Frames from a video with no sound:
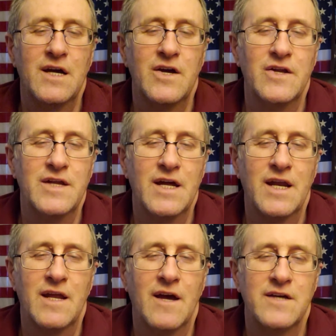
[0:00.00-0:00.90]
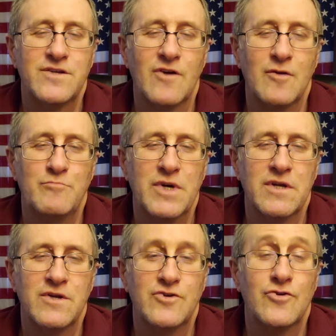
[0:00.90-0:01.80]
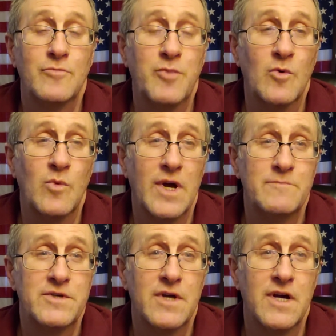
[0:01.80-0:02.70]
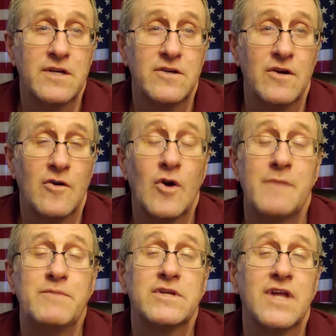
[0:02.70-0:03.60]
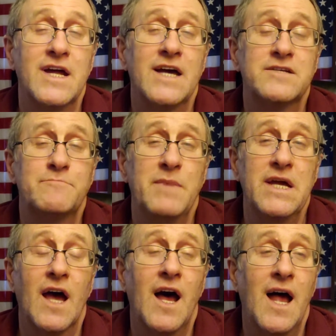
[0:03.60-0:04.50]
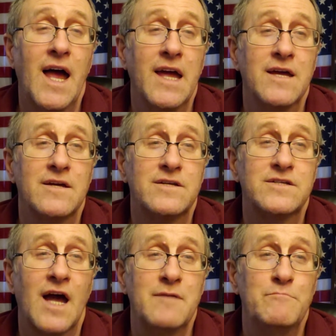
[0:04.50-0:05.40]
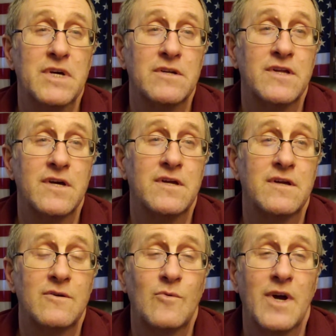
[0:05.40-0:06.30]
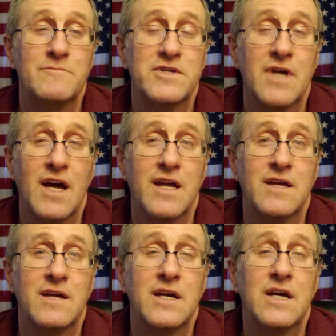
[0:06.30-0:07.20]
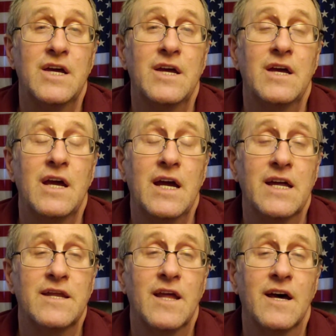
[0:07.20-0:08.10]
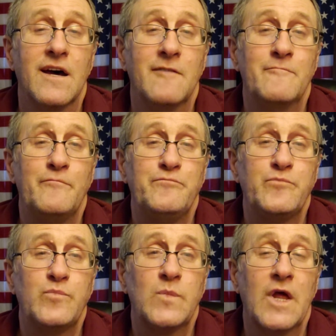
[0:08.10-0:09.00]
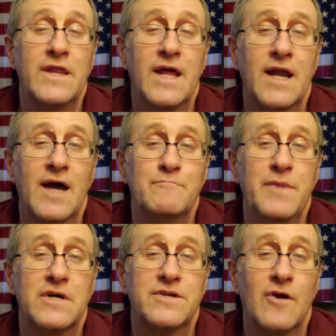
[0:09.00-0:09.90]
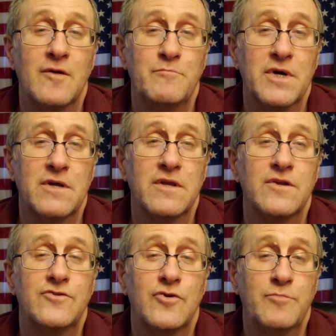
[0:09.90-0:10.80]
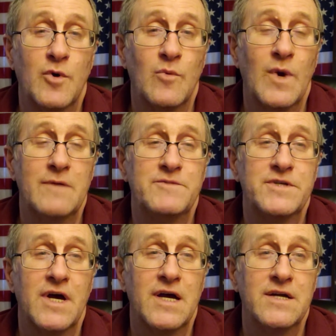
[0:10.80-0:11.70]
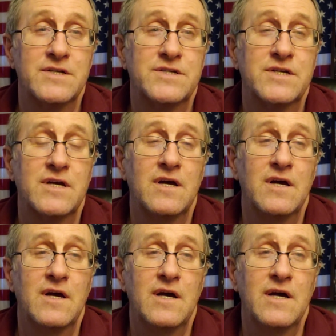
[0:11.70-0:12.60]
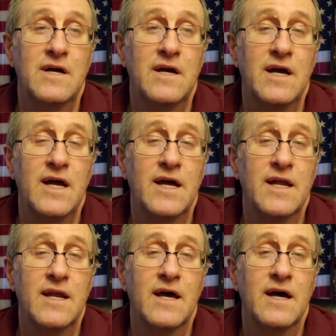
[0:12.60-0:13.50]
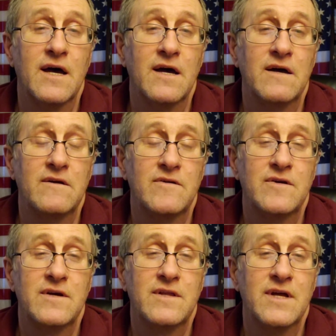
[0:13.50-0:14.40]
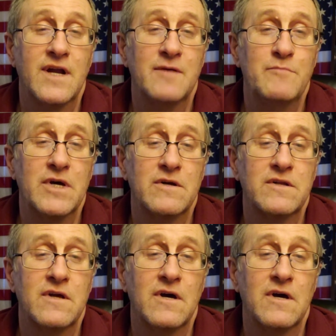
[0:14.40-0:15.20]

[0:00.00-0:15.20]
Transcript: And then I started building Drupal websites, or I built a SBI, Site Build It website, and then I started building Drupal websites, and then I built.